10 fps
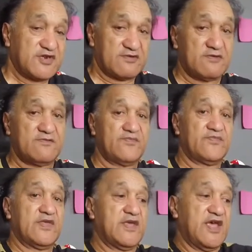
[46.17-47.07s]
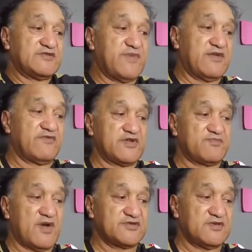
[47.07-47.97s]
General as being
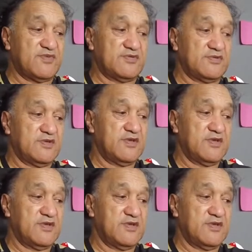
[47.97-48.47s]
responsible,